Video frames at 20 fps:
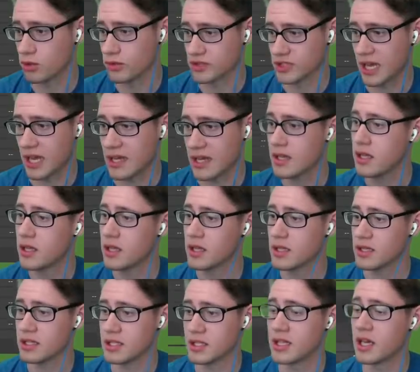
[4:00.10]
that
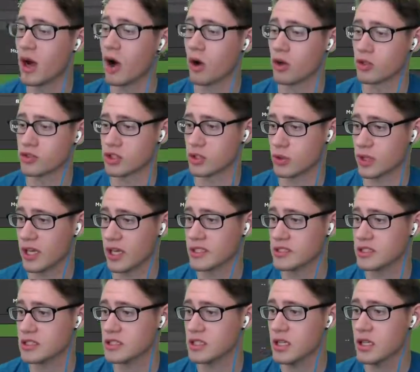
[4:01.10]
he also
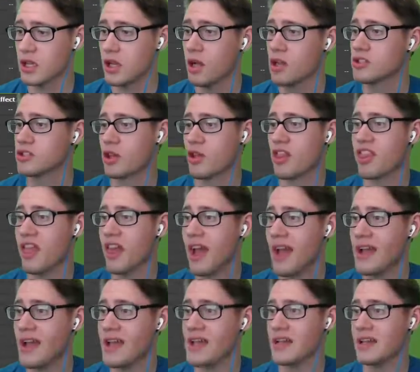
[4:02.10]
gets. So
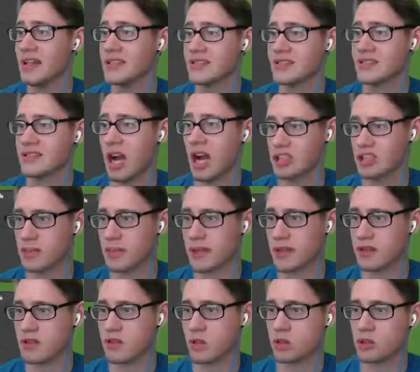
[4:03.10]
that is
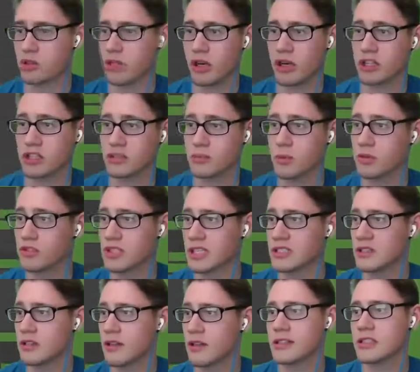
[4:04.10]
Toxapex. Those are his
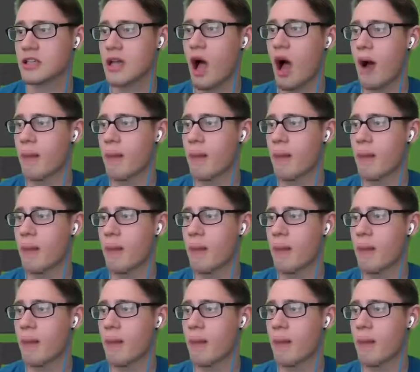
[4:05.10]
movesets. Let's hop